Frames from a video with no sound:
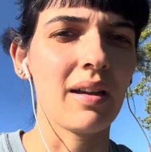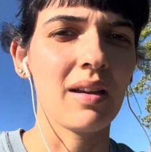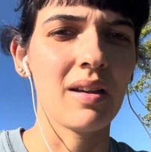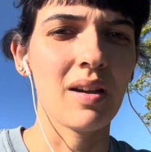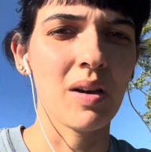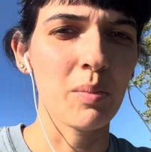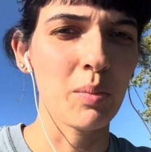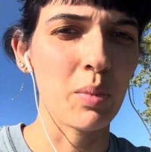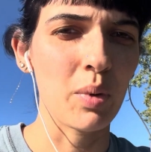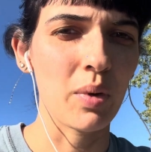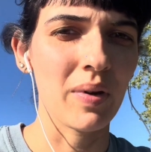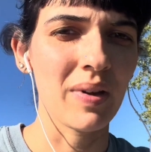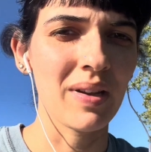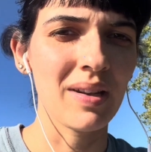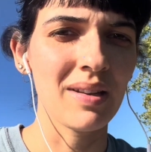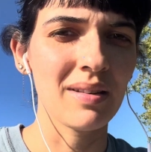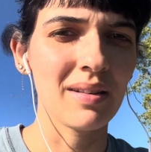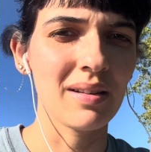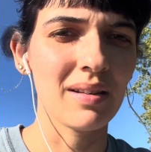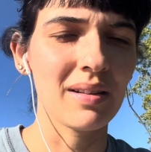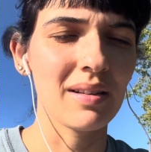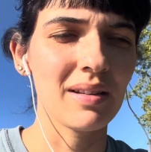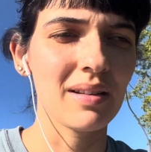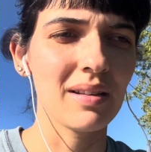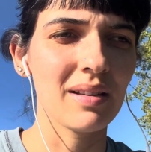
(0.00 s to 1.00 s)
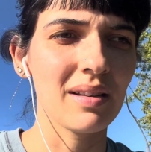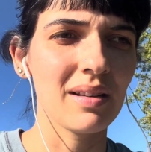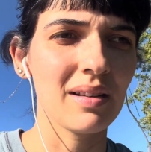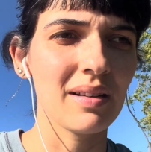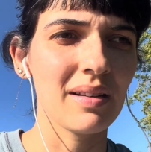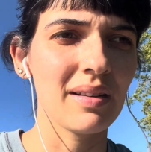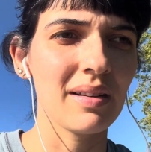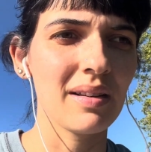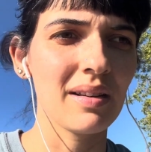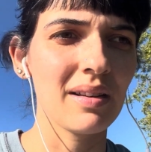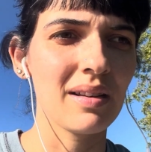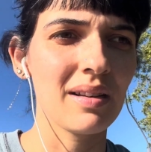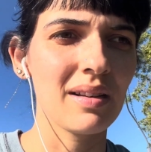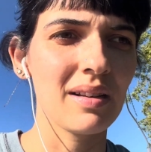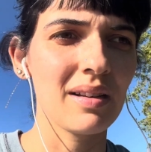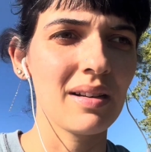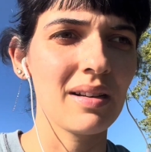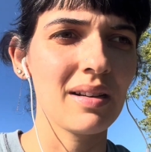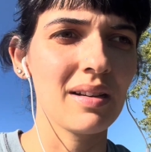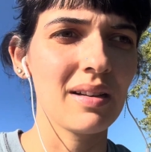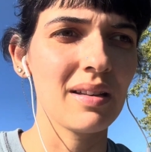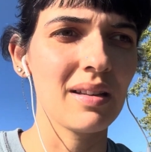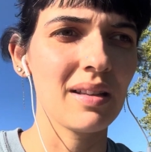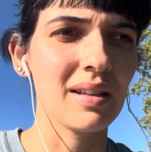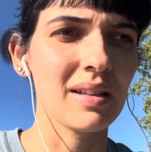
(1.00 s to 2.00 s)
gunpoint.
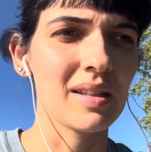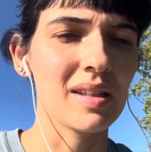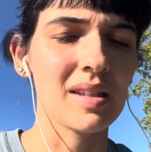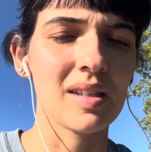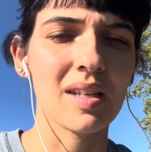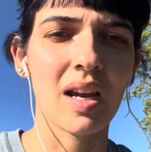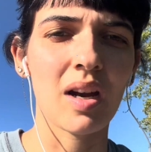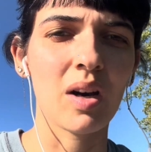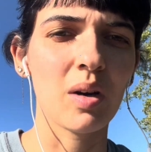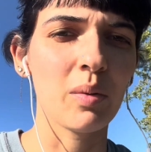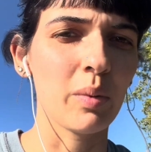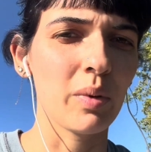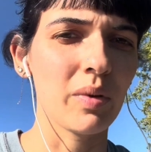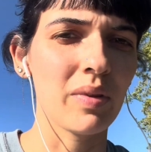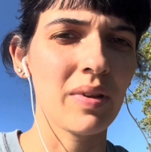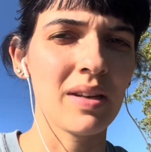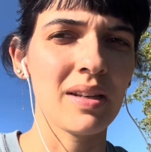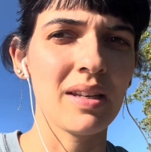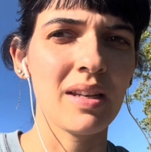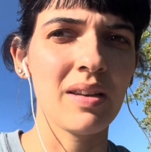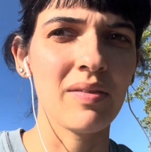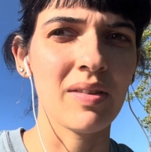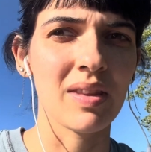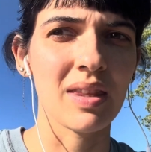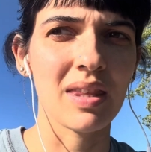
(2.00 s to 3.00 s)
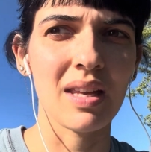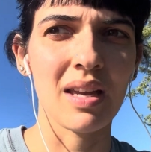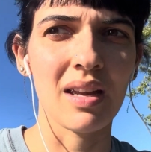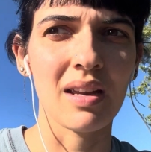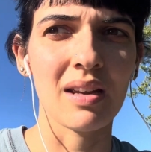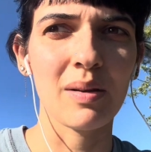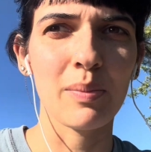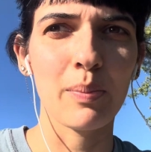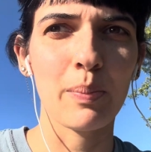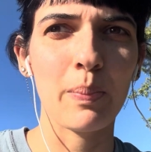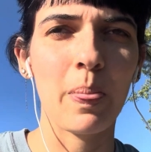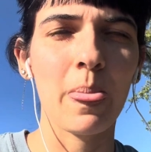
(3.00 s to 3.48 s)
That's a terrible thing to even think.